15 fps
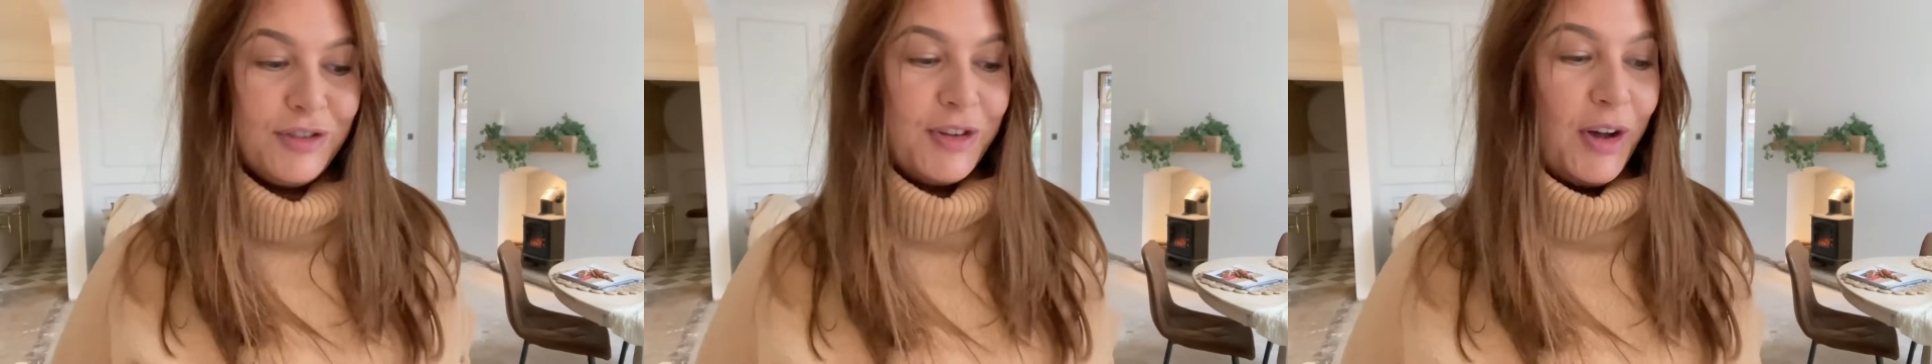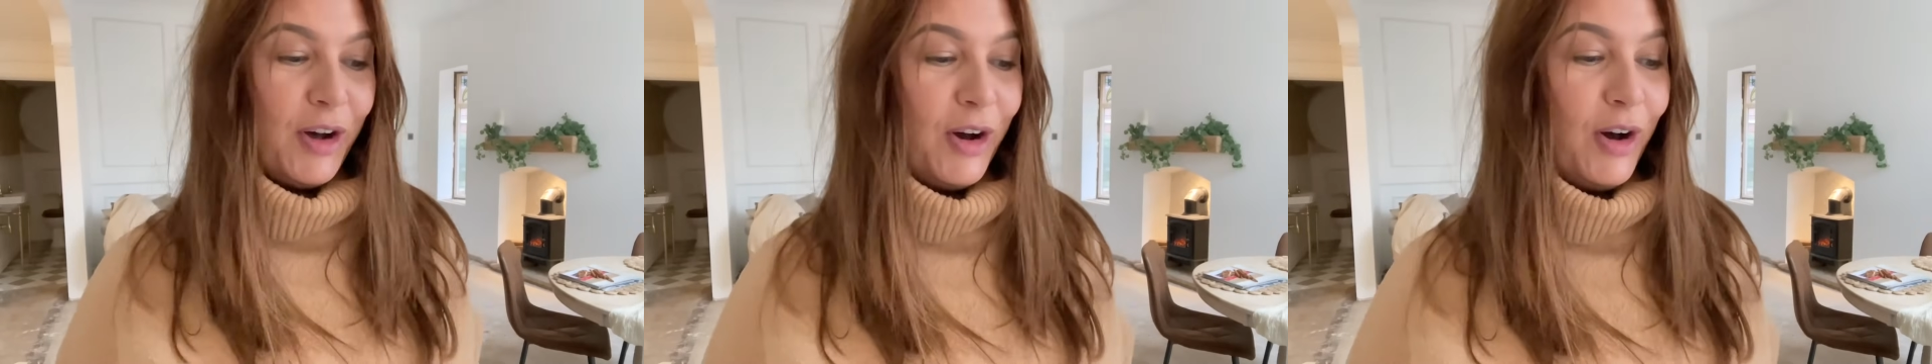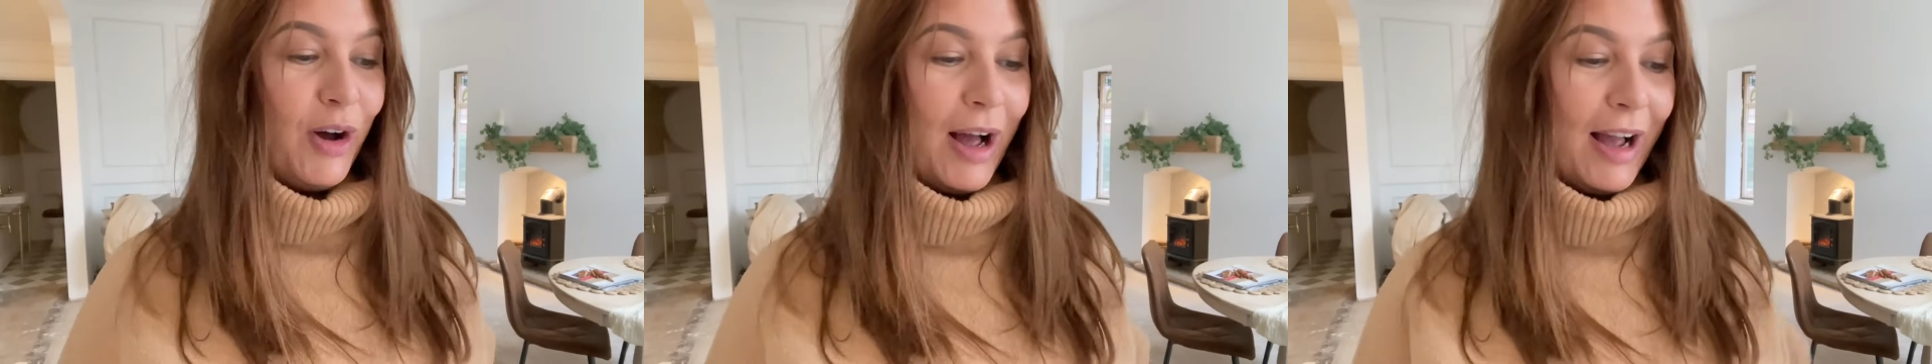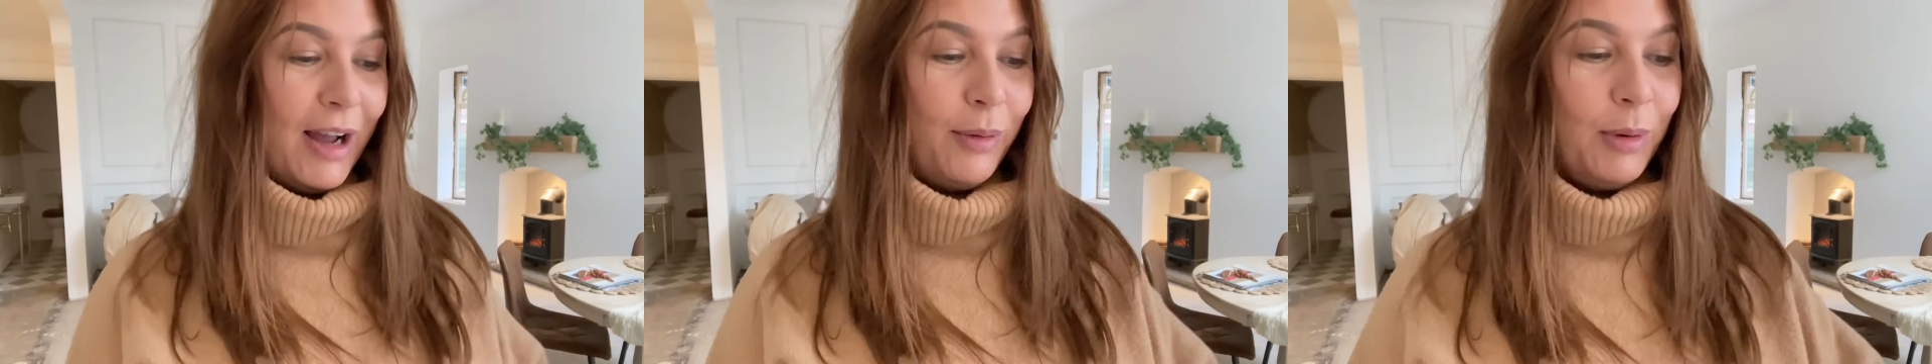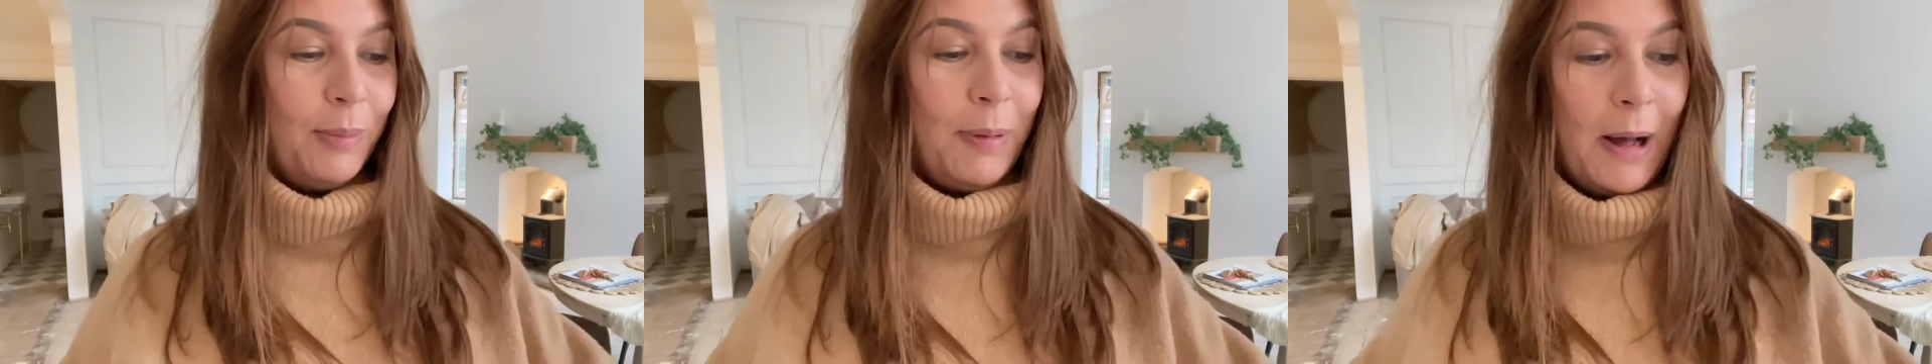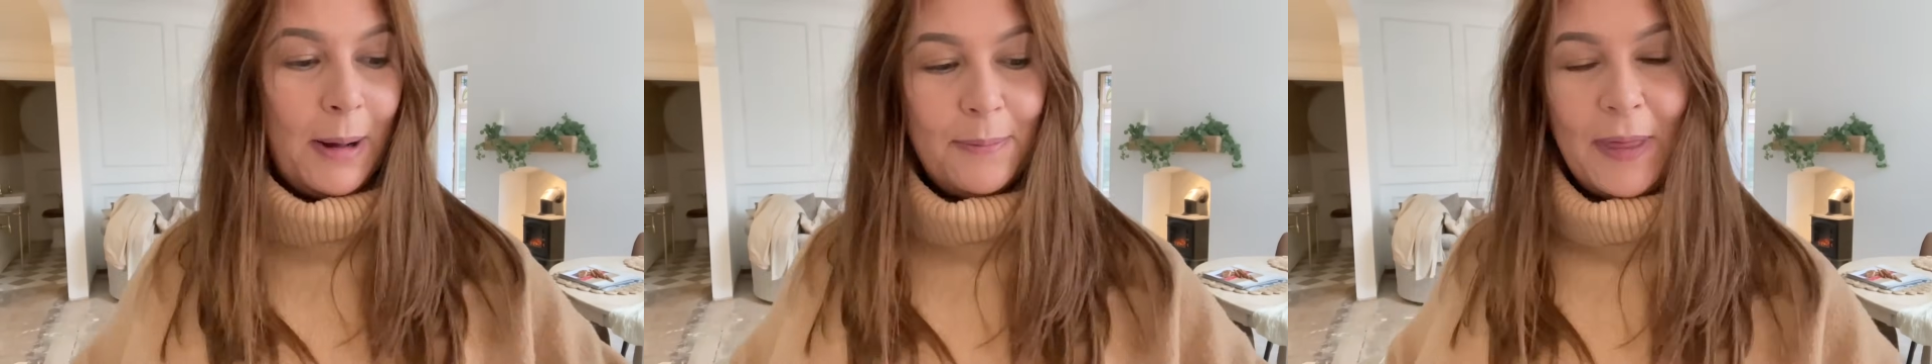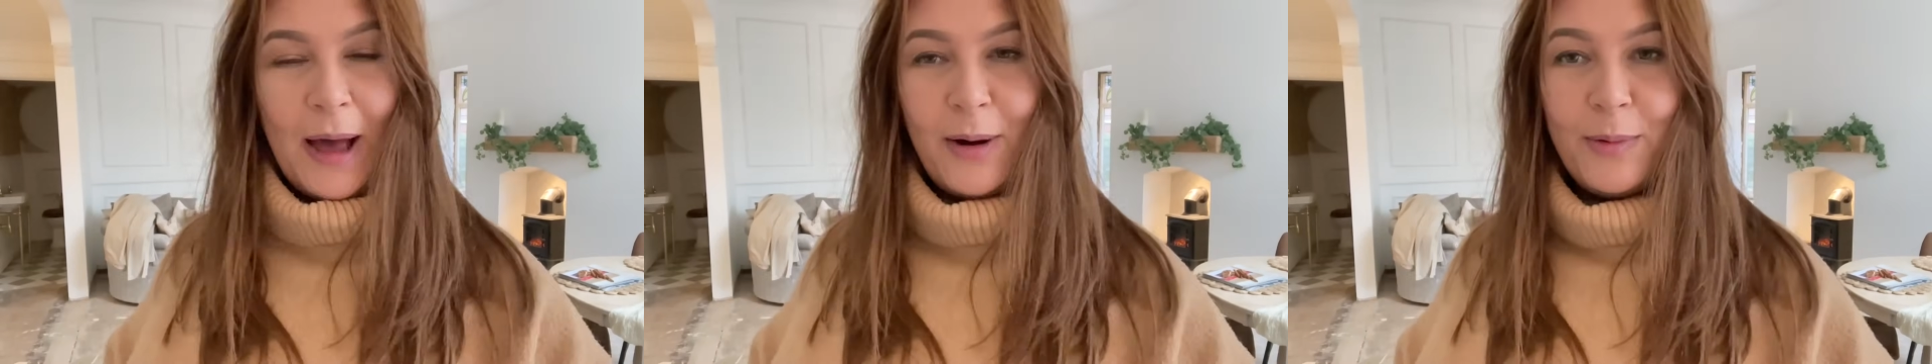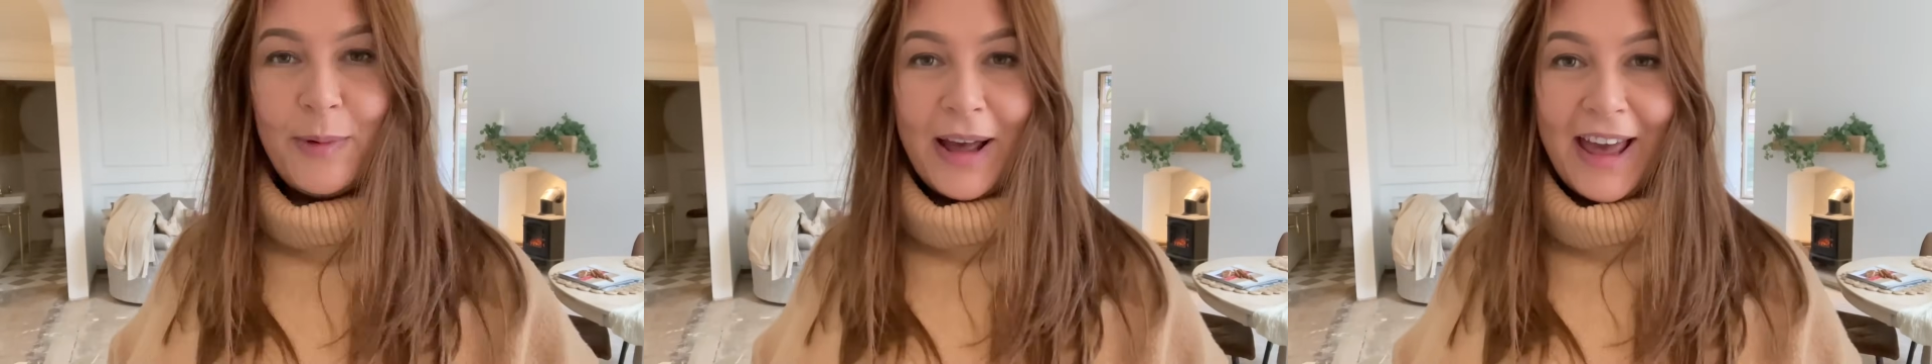So I will pop
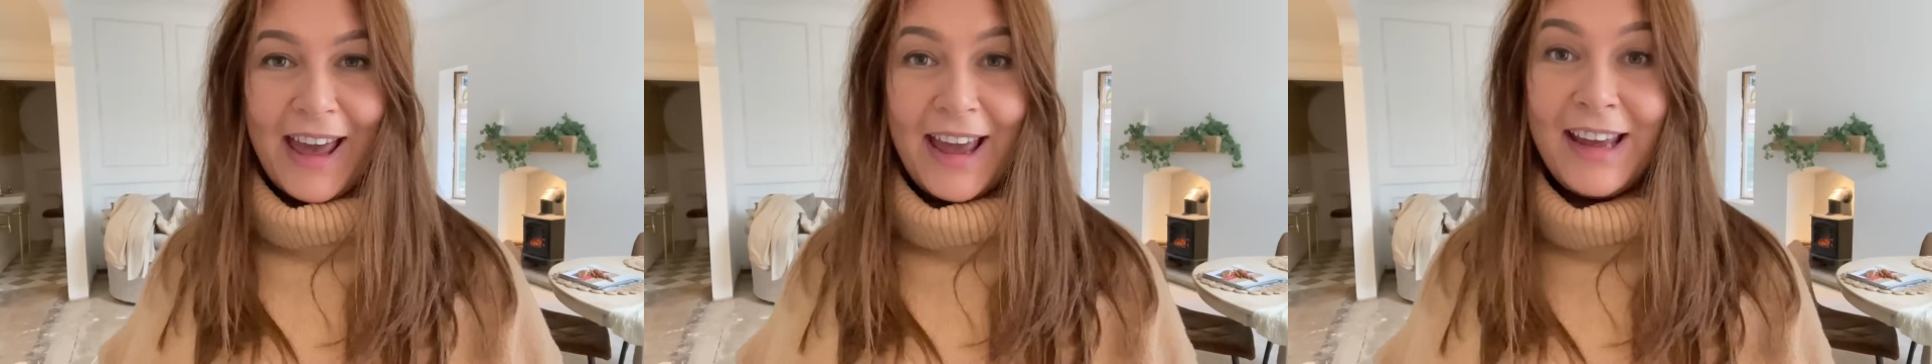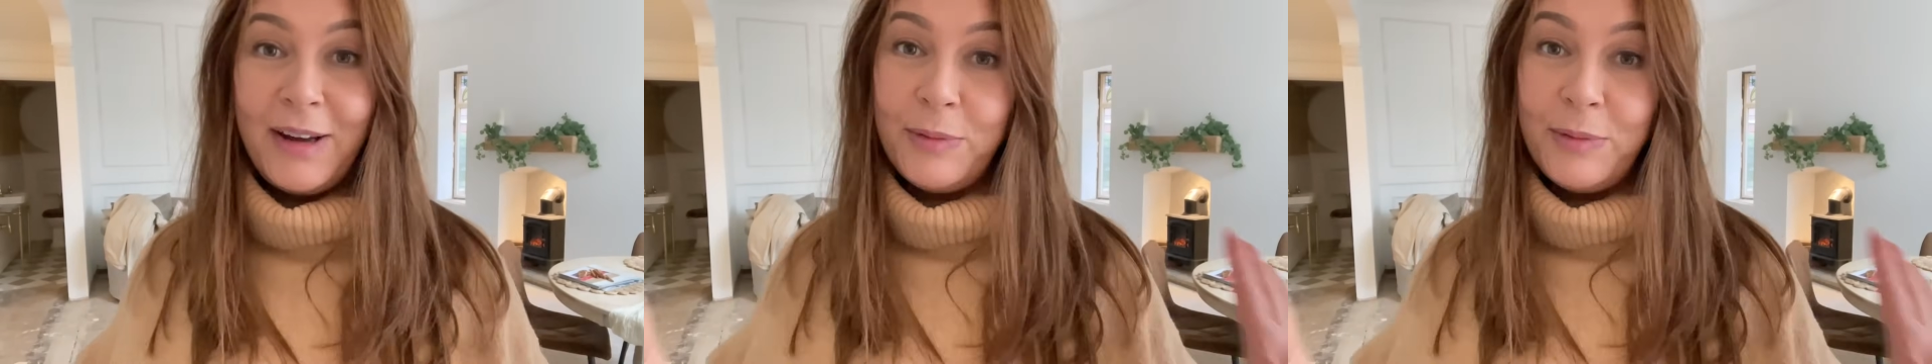that away.